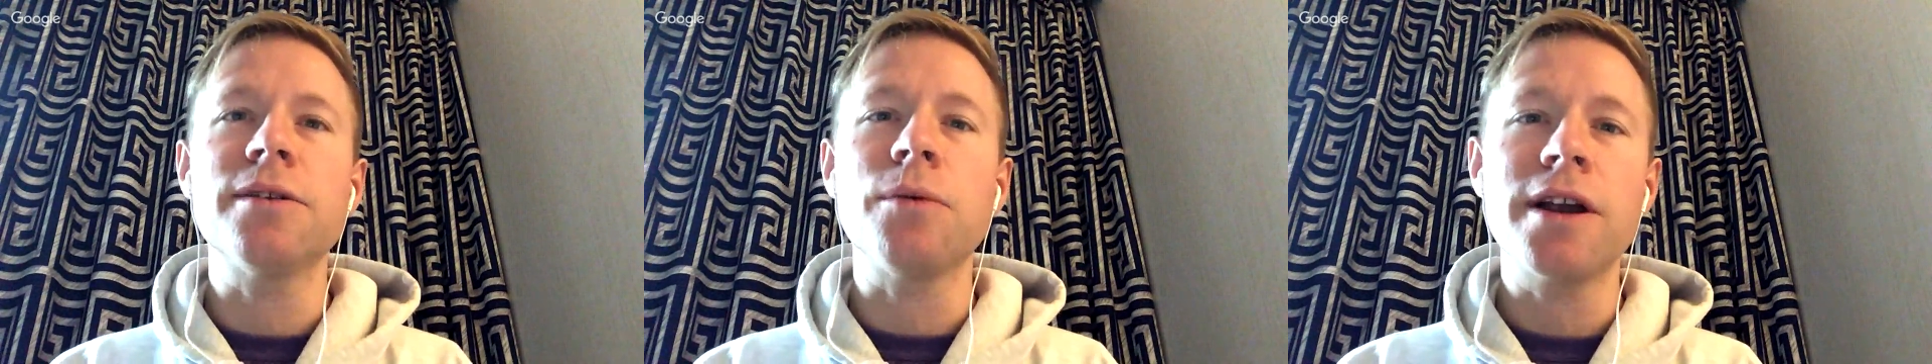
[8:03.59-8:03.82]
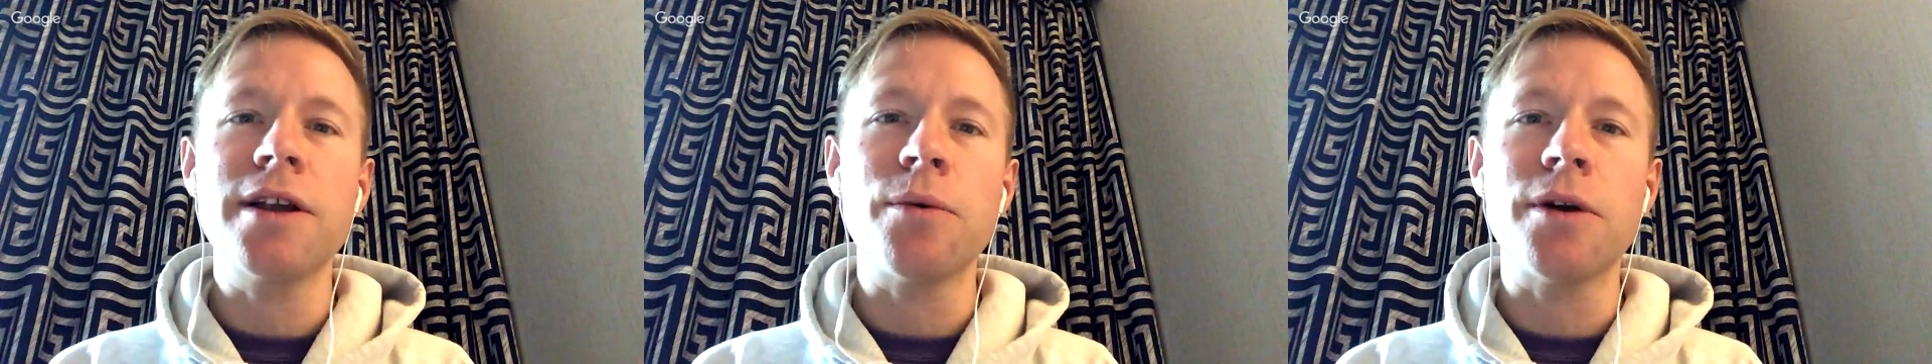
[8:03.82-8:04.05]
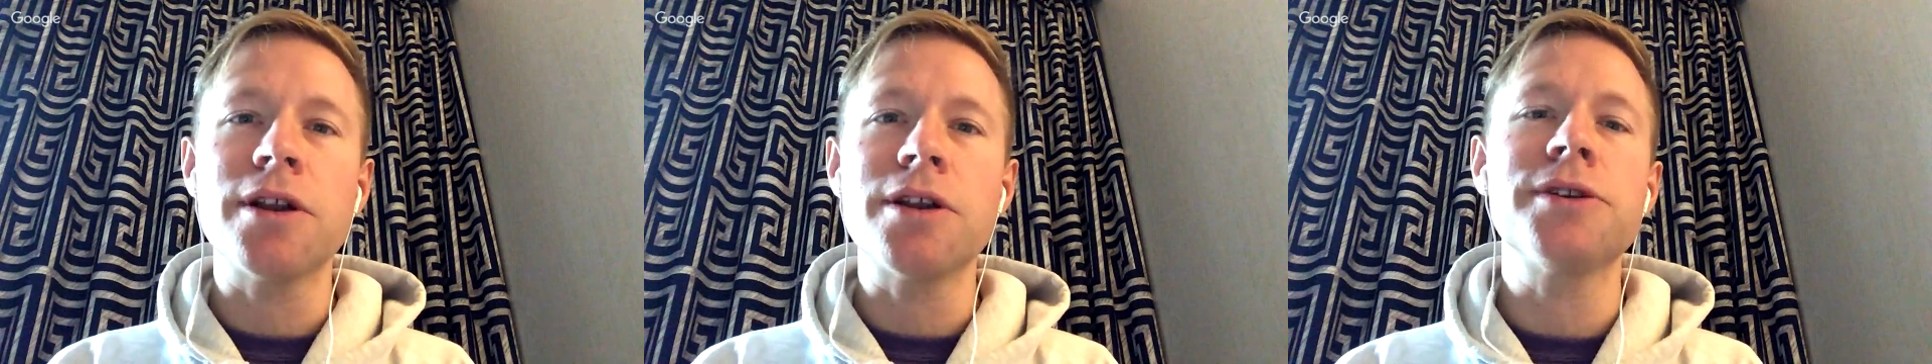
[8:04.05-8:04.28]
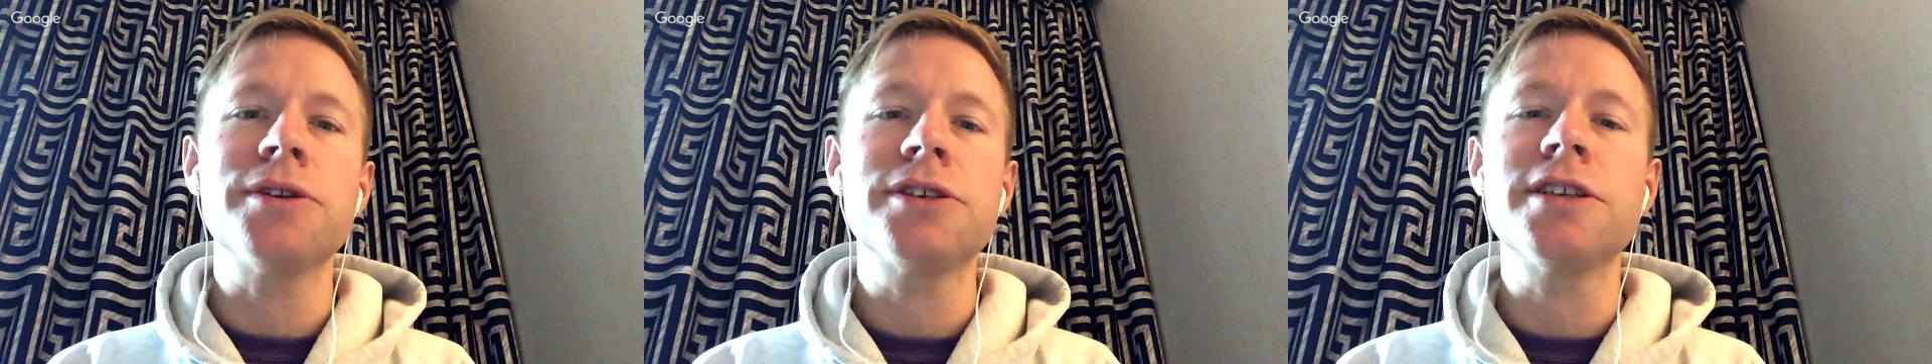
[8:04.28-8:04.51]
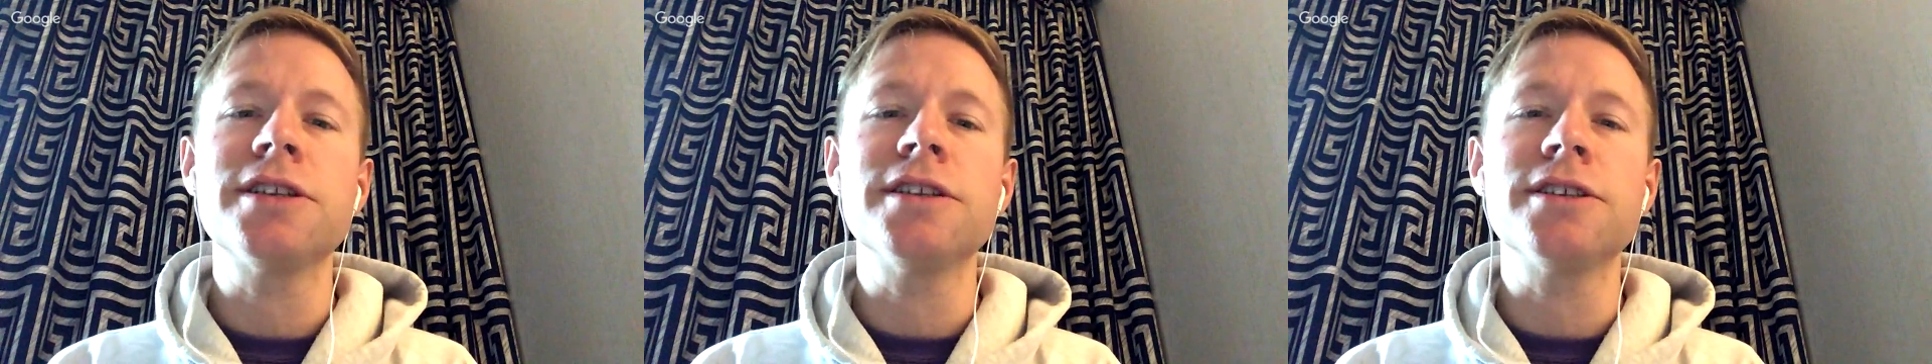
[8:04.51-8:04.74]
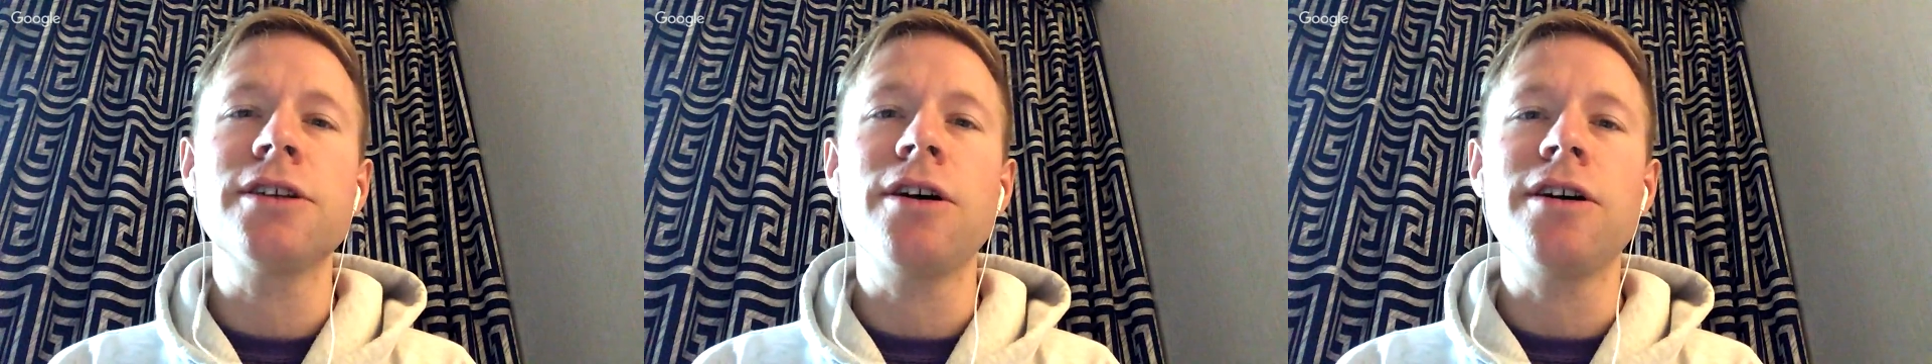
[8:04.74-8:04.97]
Why are you interested in
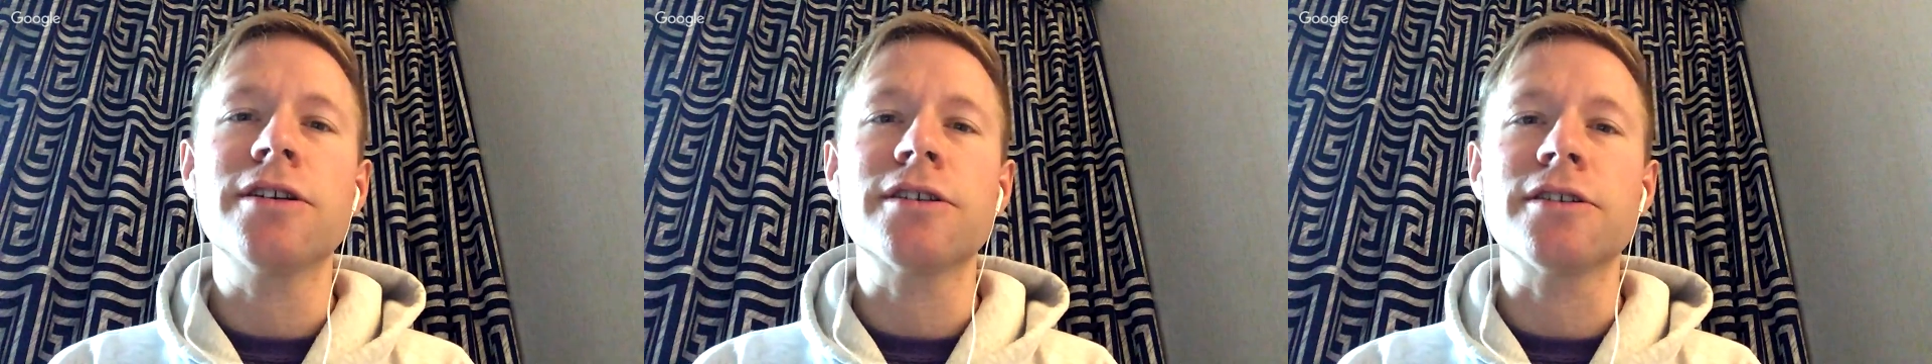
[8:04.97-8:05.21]
this talk?